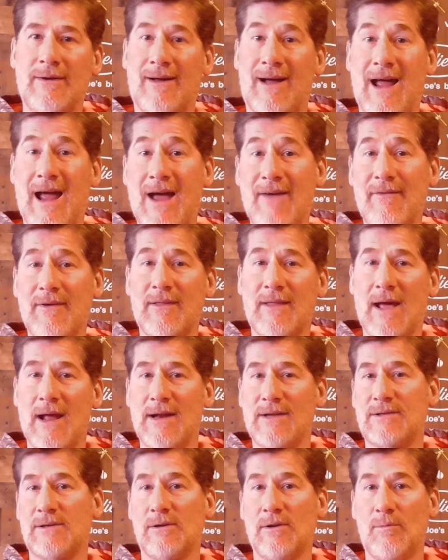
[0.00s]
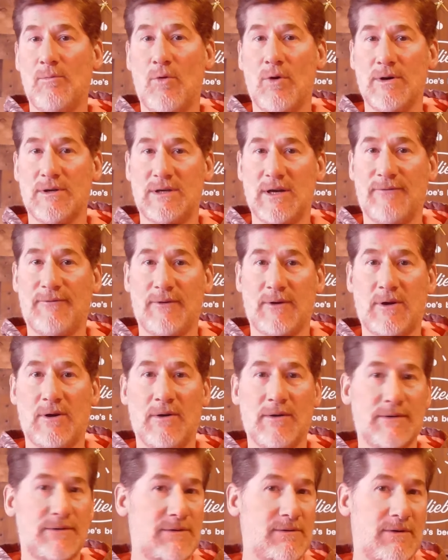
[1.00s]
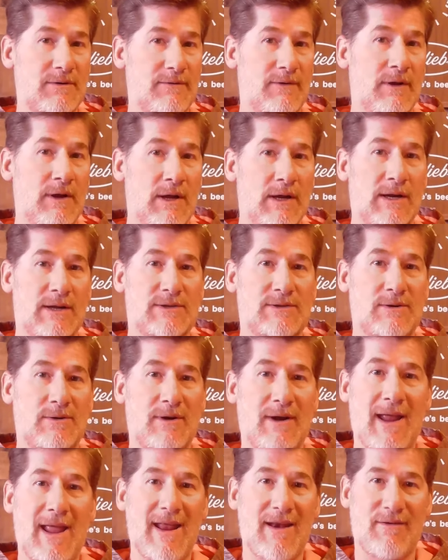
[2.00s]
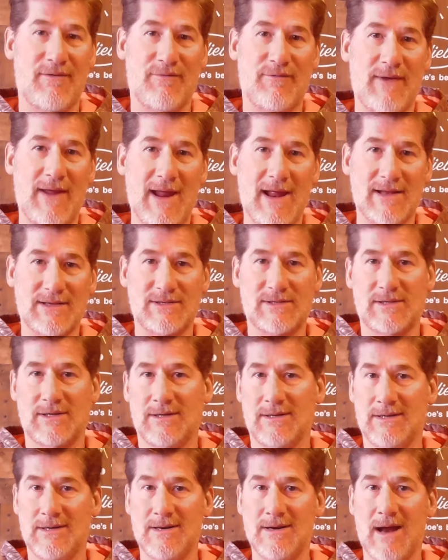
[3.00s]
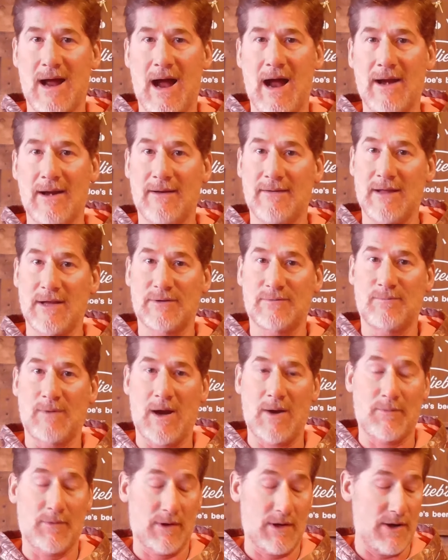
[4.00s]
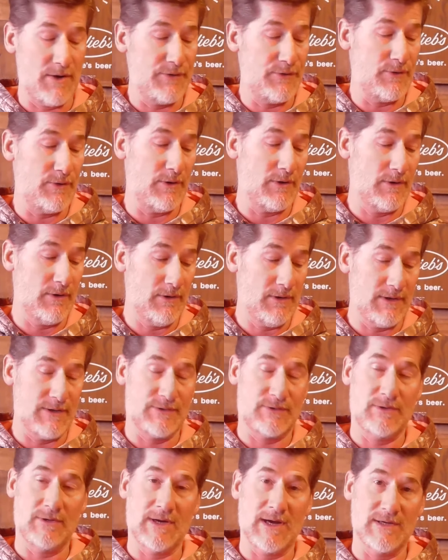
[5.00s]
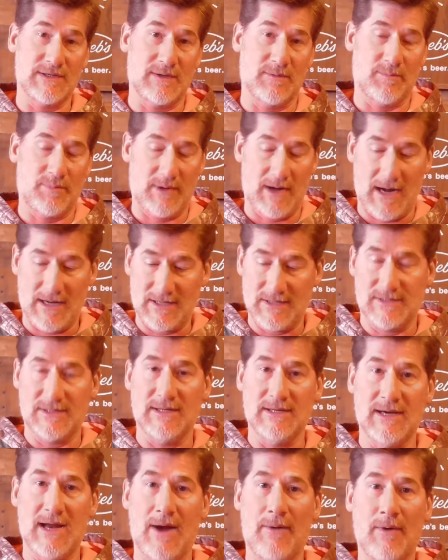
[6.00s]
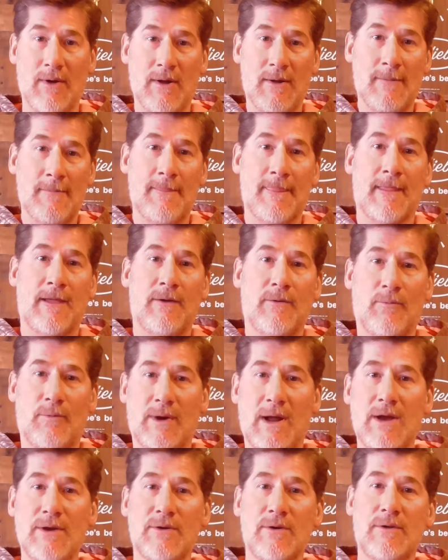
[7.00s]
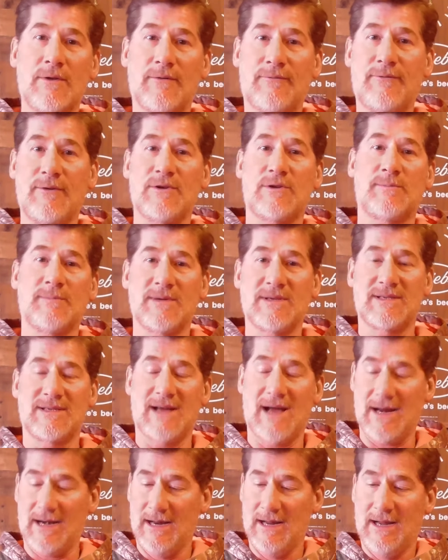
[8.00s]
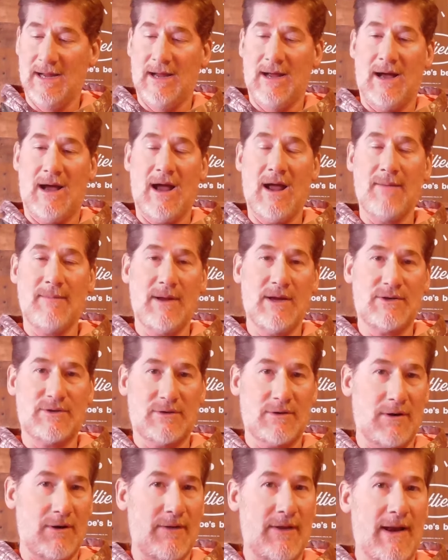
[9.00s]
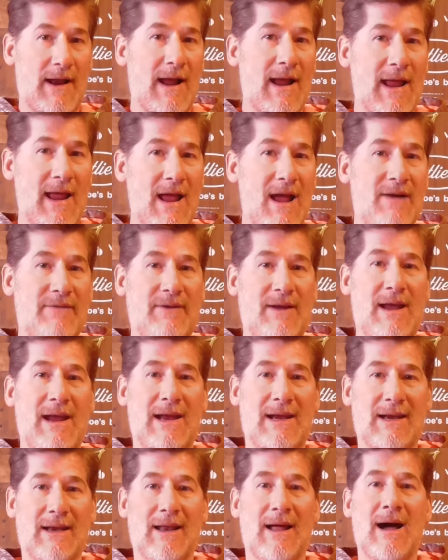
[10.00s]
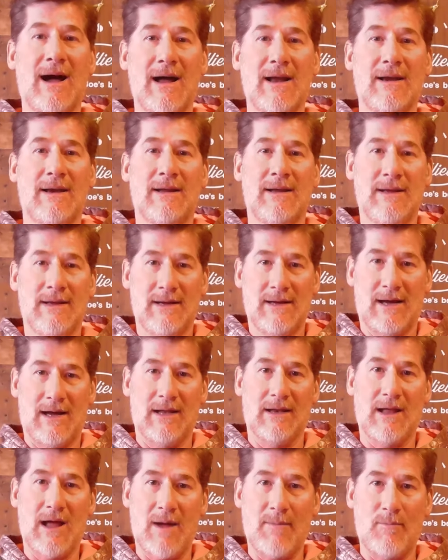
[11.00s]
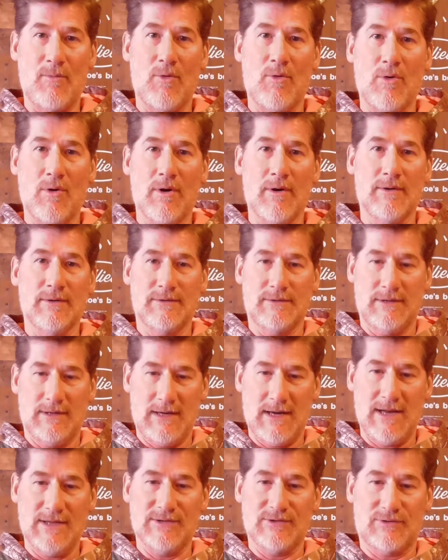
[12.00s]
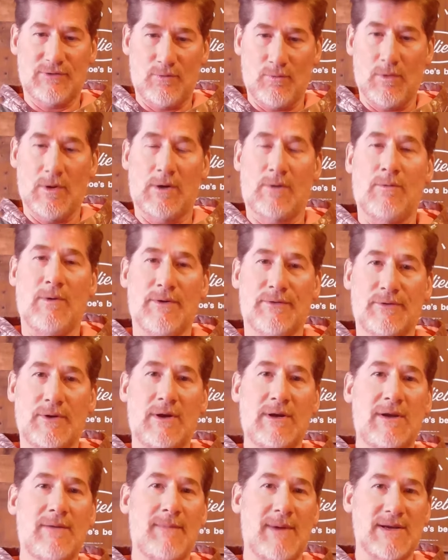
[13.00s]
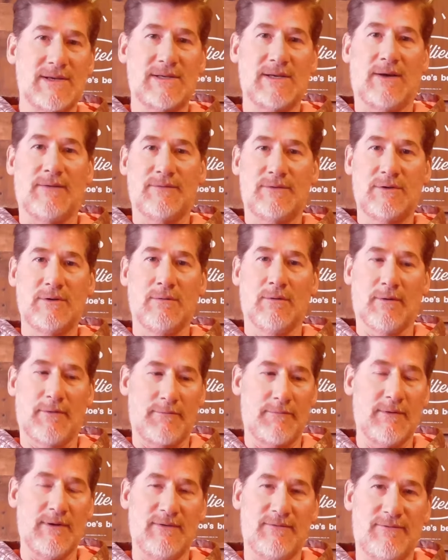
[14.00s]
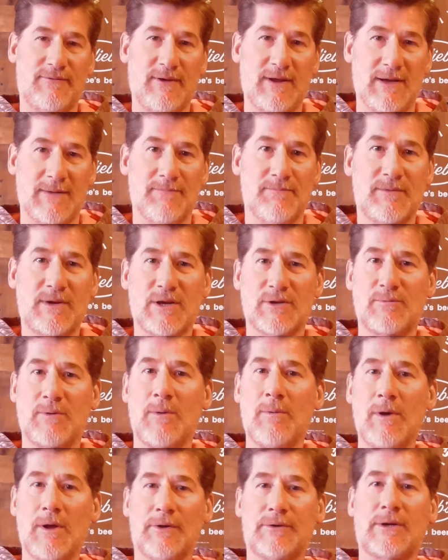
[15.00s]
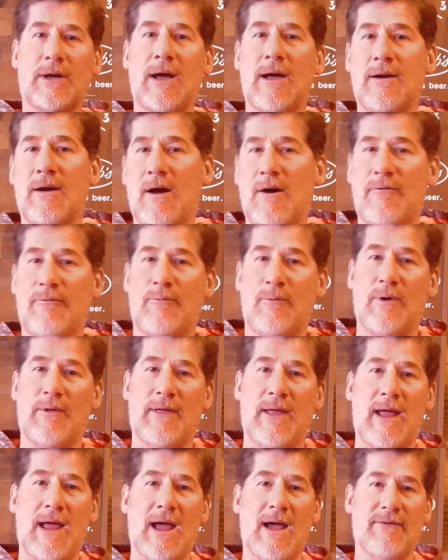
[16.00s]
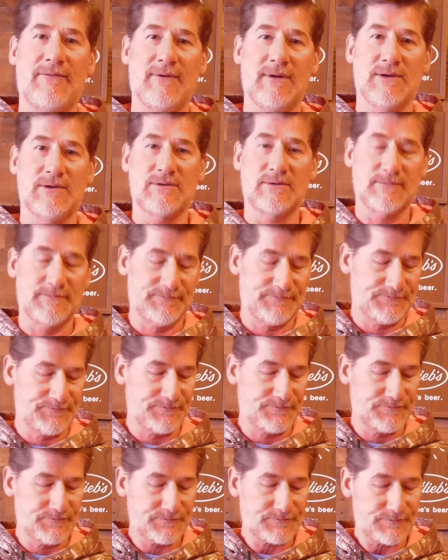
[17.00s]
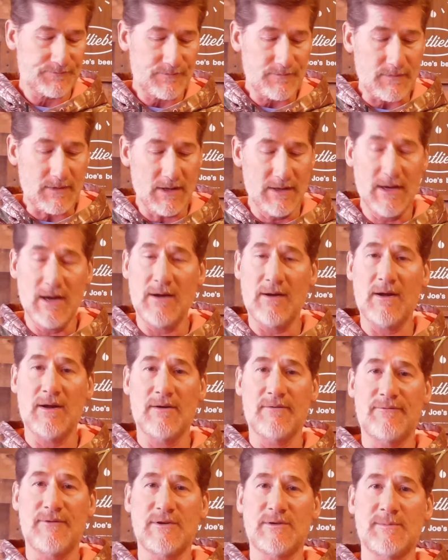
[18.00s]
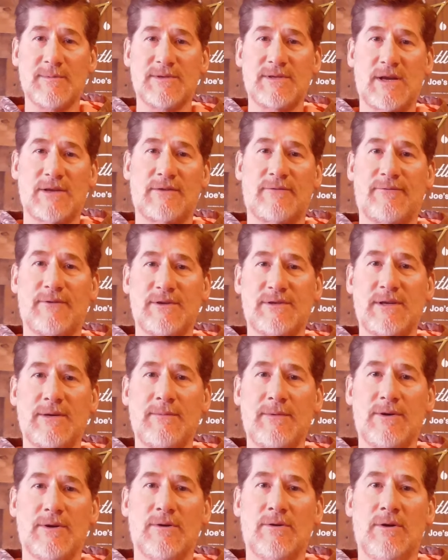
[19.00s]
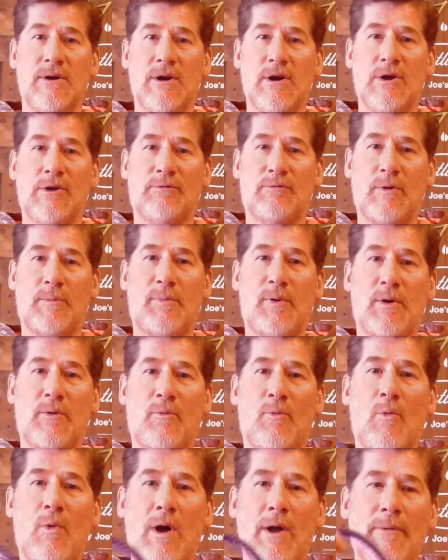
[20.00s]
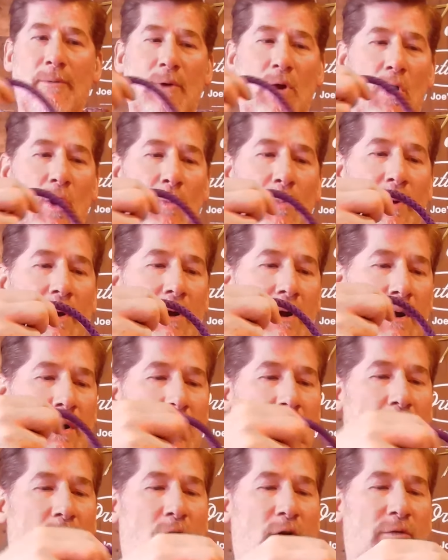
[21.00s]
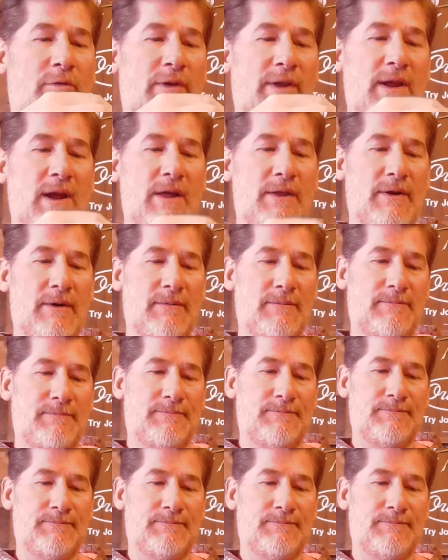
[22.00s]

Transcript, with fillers: Now, having that, it's a little more difficult. It's sort of considered an advanced knot, and that's why we're going to do it early so you guys can practice it. Now, when I do the fisherman's knot, I make sure that I have a lot, a lot more ends to work with. So I'll give myself two or three feet because we will tie it off with a half hitch. Now, on a fisherman's knot, the first thing we do is we put one rope over the other.